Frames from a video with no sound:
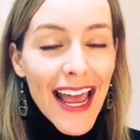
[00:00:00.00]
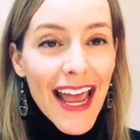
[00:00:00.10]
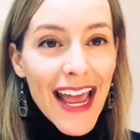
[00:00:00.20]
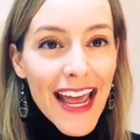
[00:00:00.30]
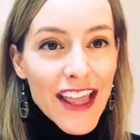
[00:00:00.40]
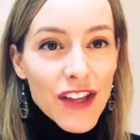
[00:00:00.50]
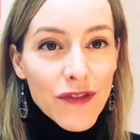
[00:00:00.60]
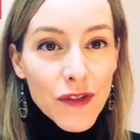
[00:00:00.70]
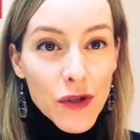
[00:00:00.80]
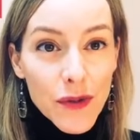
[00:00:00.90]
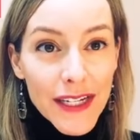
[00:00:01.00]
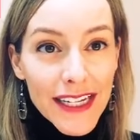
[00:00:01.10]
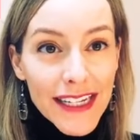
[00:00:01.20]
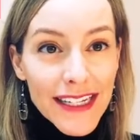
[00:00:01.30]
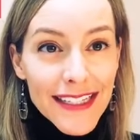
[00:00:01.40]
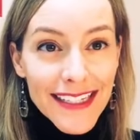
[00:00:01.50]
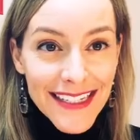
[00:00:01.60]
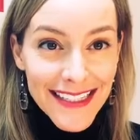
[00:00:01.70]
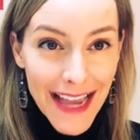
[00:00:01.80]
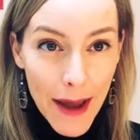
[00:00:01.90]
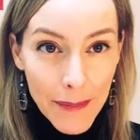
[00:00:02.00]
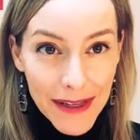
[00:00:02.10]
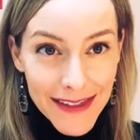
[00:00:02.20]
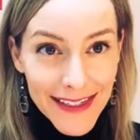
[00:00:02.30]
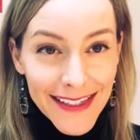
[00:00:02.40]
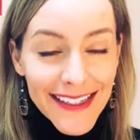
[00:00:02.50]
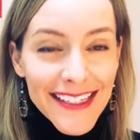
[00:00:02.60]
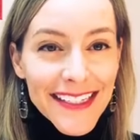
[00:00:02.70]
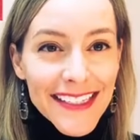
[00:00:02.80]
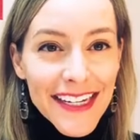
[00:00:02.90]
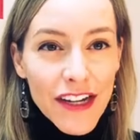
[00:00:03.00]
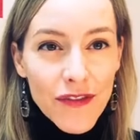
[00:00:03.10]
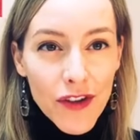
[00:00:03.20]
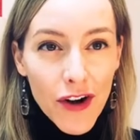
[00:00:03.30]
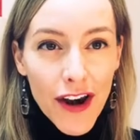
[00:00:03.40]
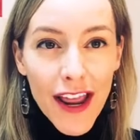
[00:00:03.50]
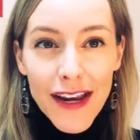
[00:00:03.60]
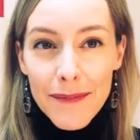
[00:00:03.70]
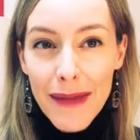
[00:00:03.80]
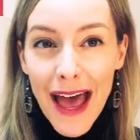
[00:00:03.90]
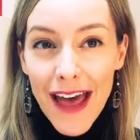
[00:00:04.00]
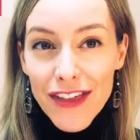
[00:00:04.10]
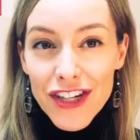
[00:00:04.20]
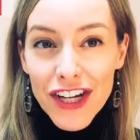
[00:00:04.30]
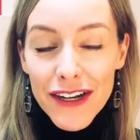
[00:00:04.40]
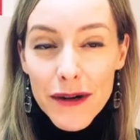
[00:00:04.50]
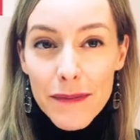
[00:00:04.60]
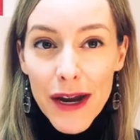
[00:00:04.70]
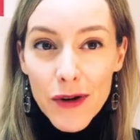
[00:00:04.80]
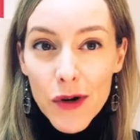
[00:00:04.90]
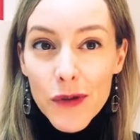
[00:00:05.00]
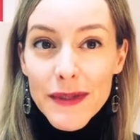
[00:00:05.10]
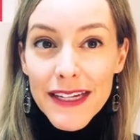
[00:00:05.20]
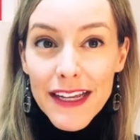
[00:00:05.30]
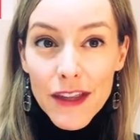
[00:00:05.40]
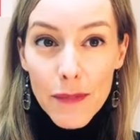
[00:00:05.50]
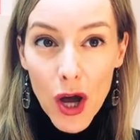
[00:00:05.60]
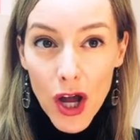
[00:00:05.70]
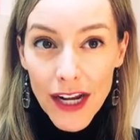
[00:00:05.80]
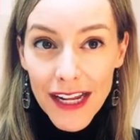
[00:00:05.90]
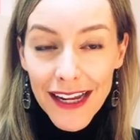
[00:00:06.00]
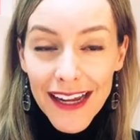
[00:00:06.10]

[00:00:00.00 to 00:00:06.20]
and the fluid is examined to see if there are any pathogenic microbes in the body.